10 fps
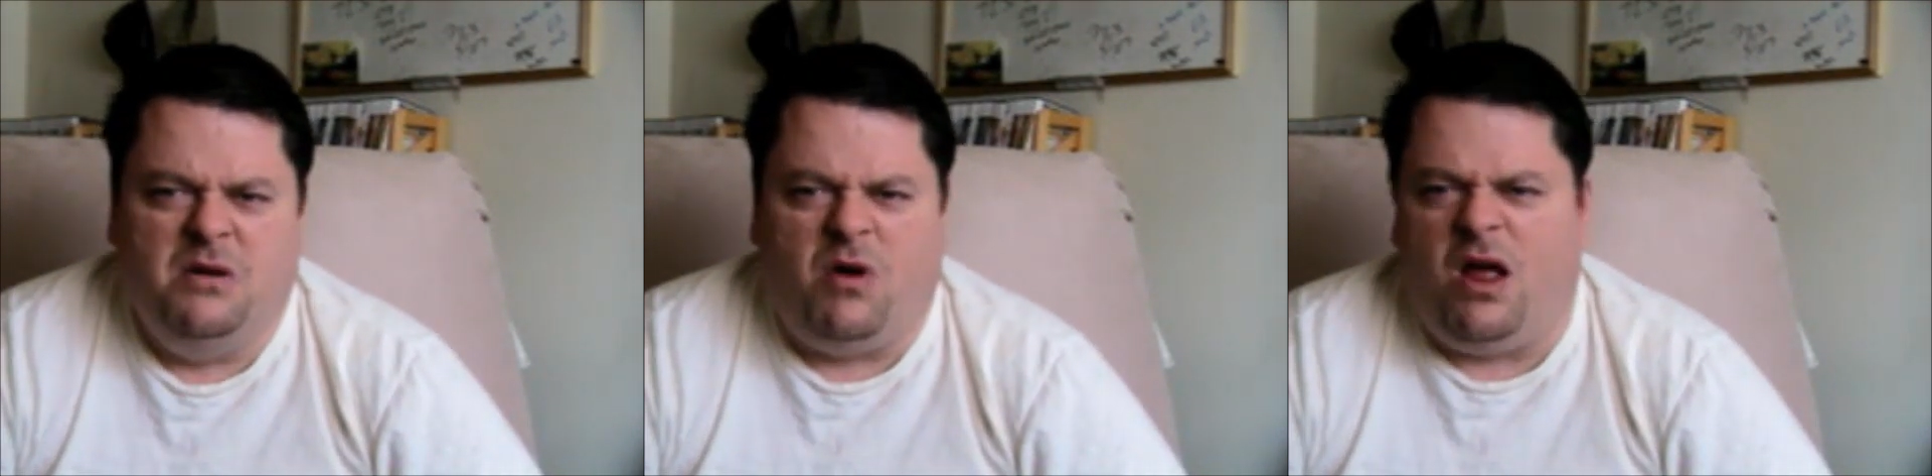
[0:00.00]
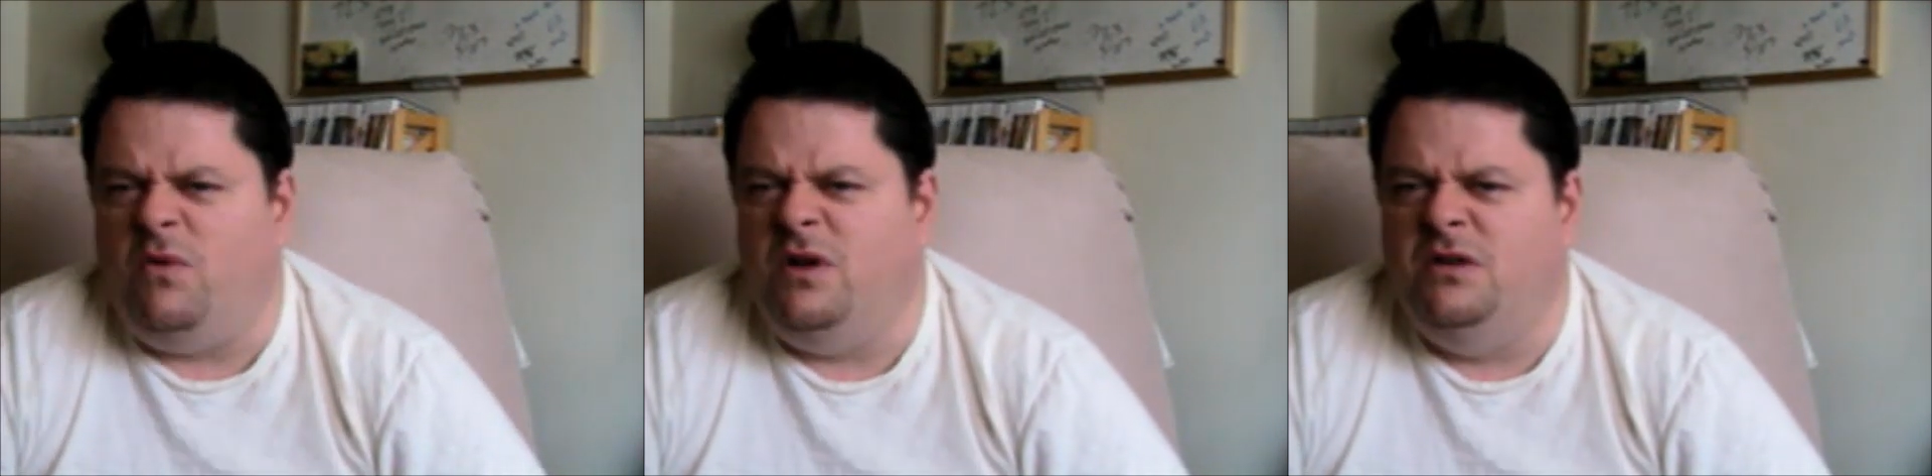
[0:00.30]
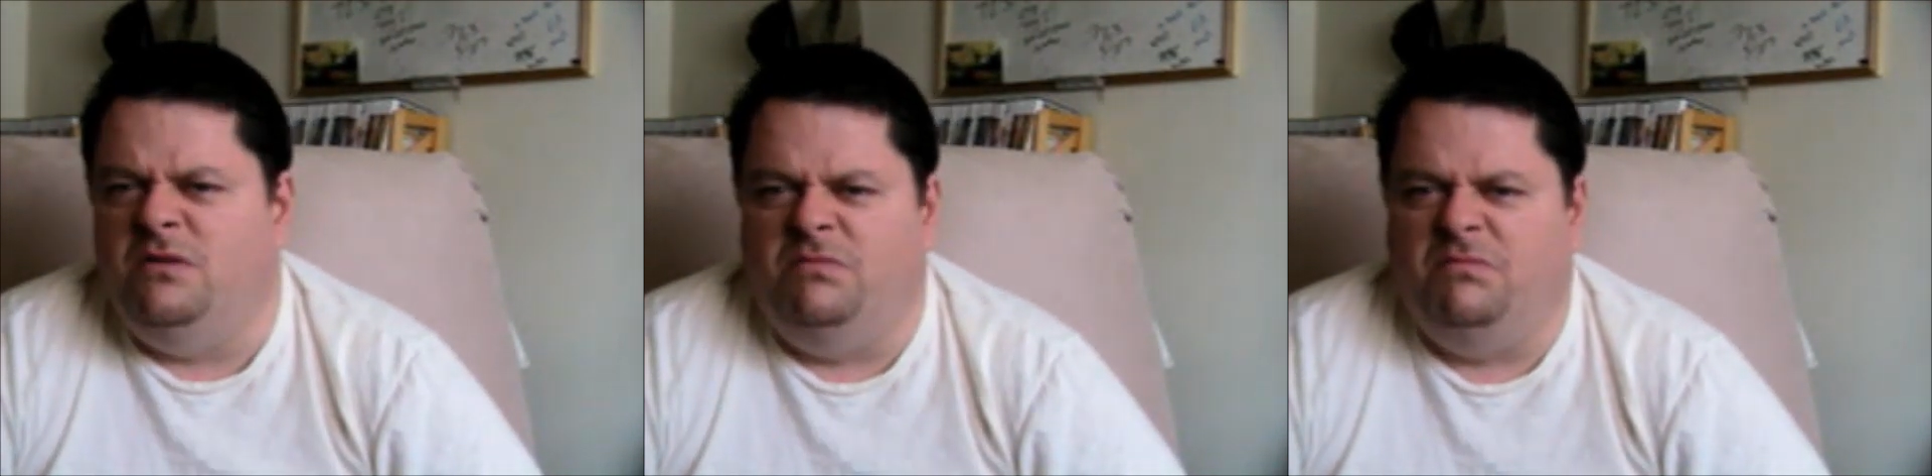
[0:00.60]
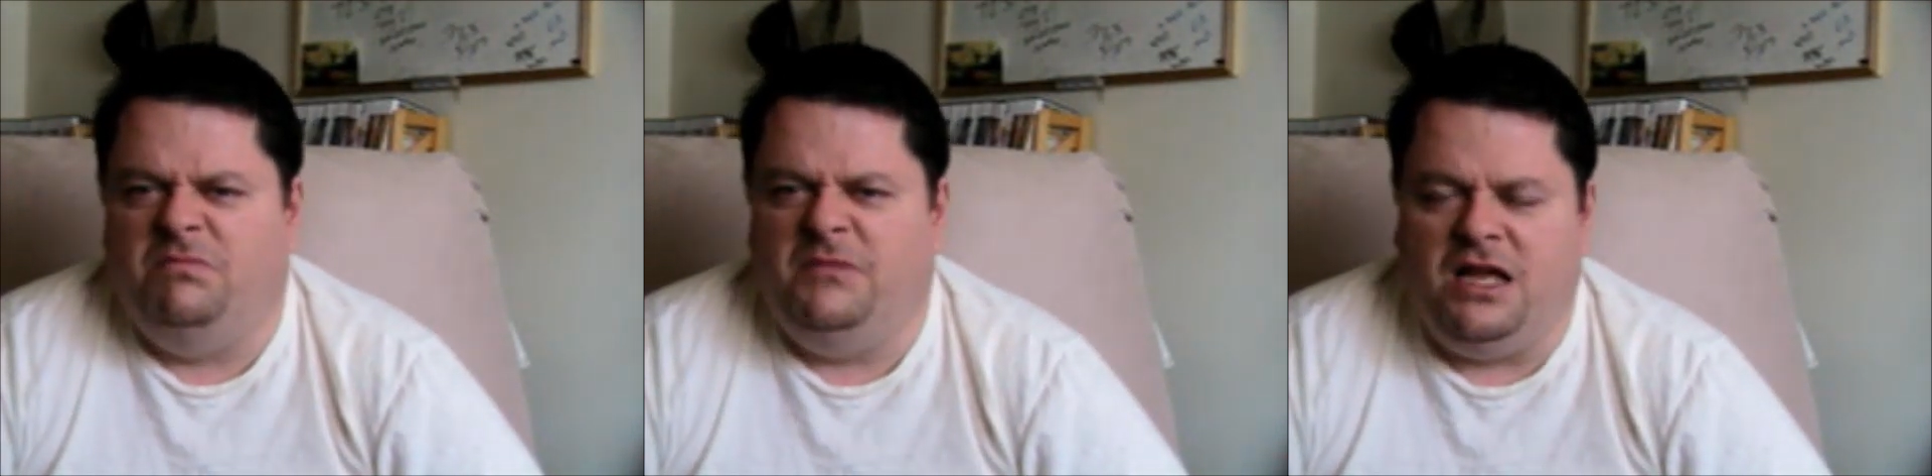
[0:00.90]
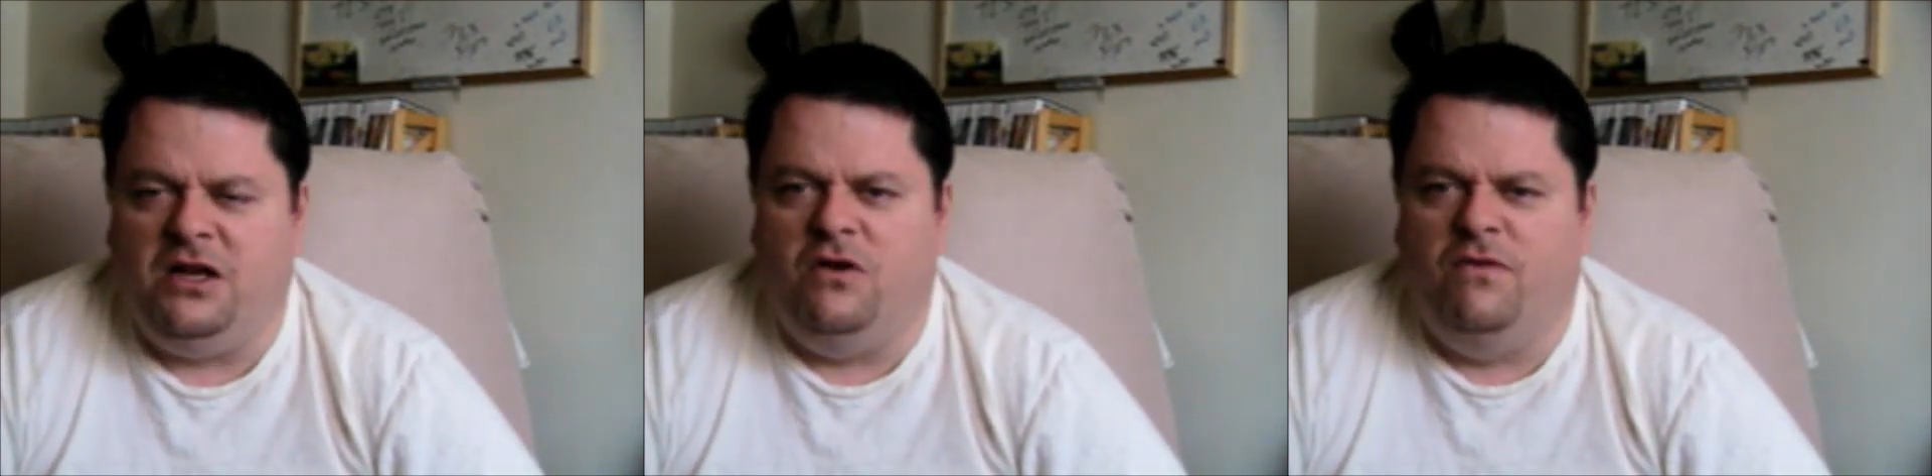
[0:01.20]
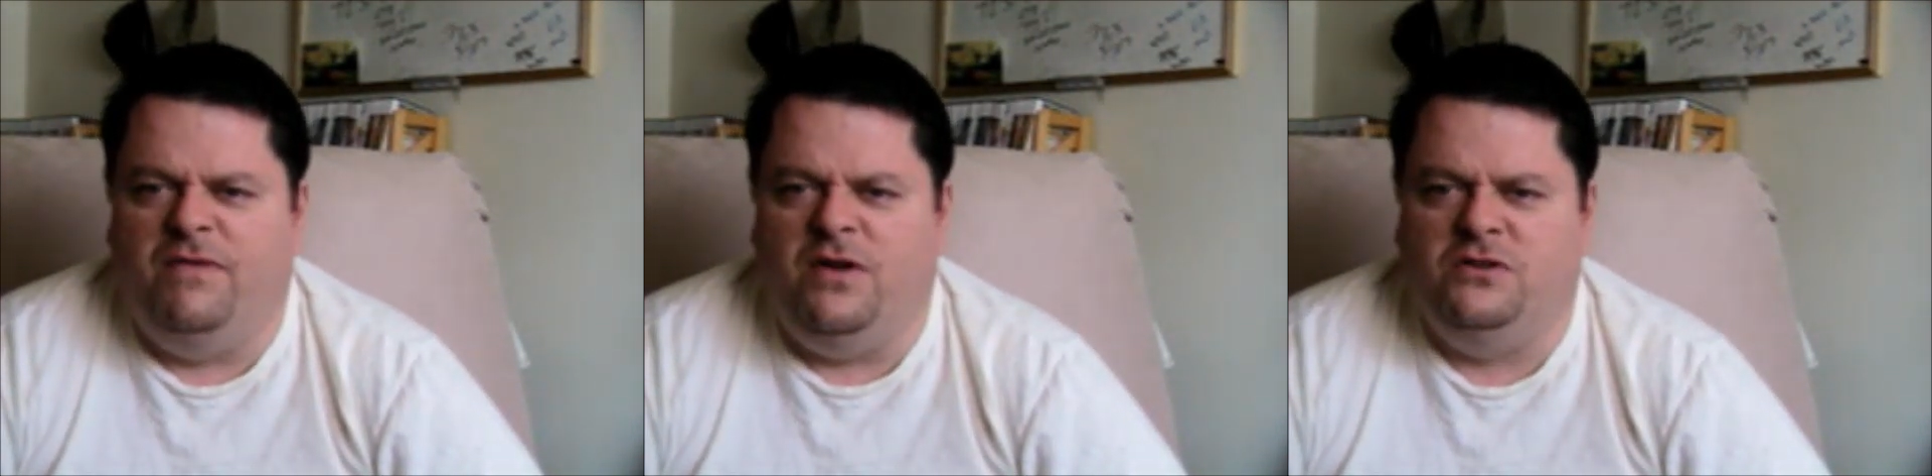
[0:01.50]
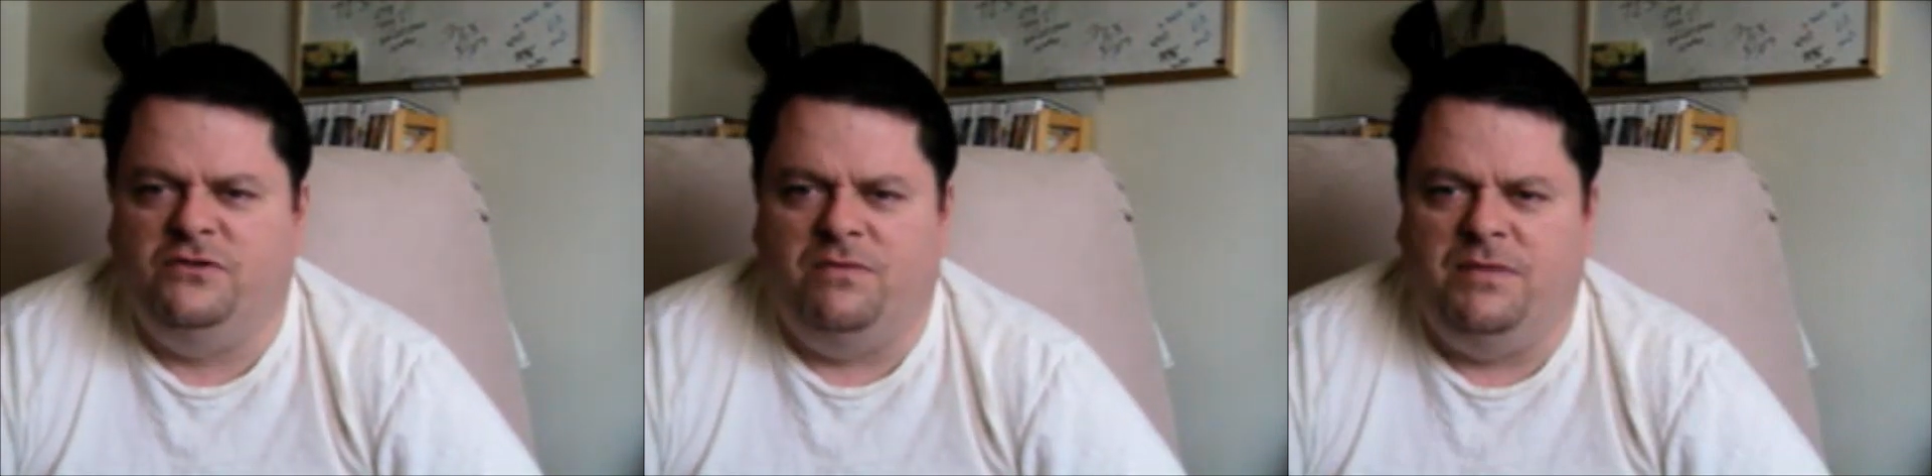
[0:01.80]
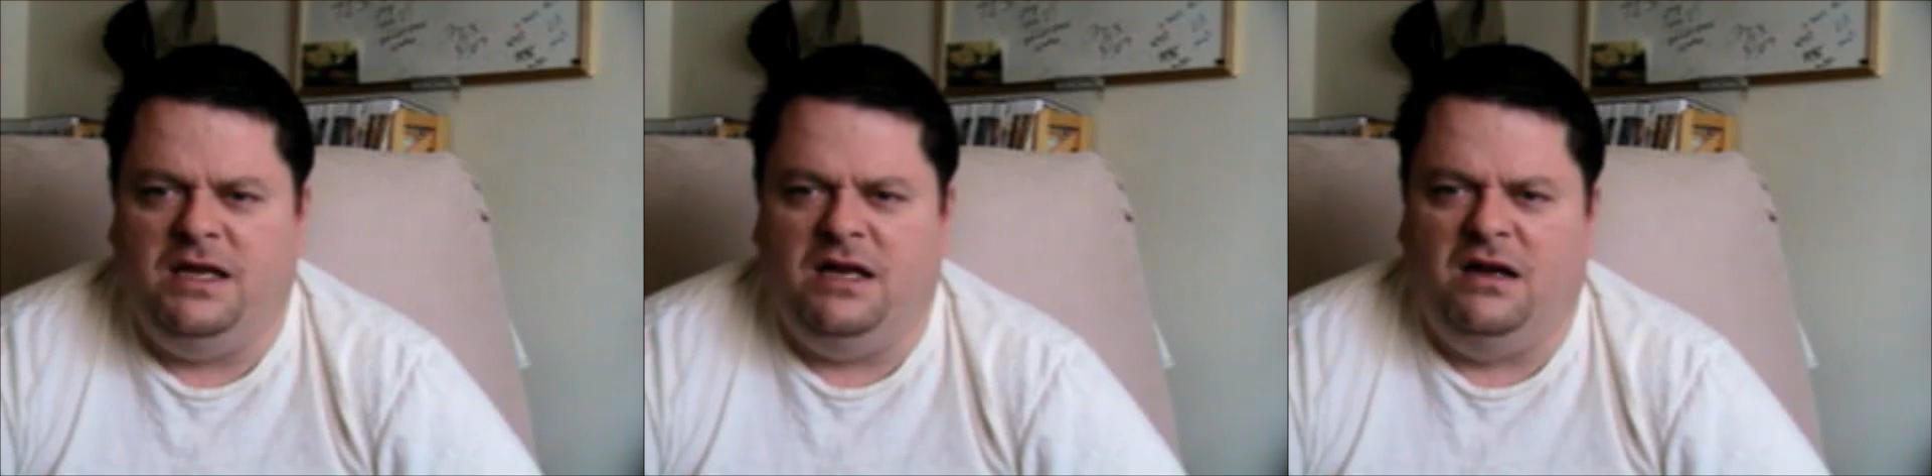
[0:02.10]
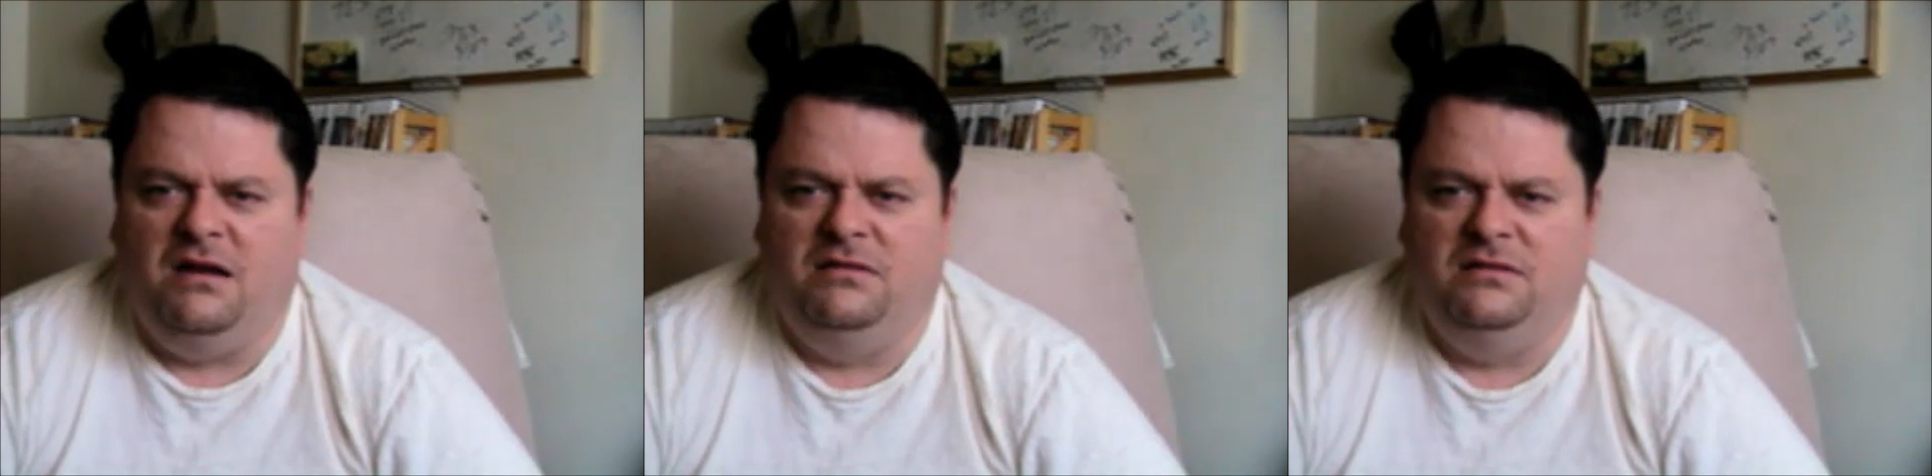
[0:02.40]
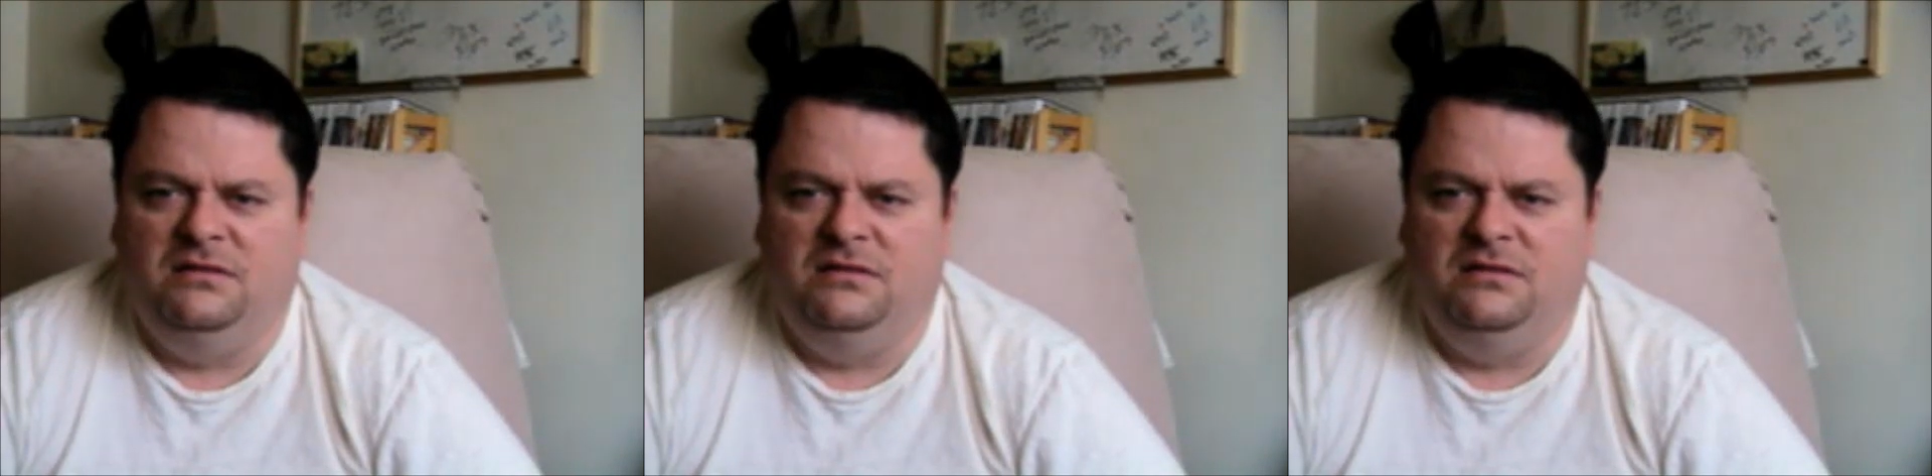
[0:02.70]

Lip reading: Probably wouldn't get good reviews from the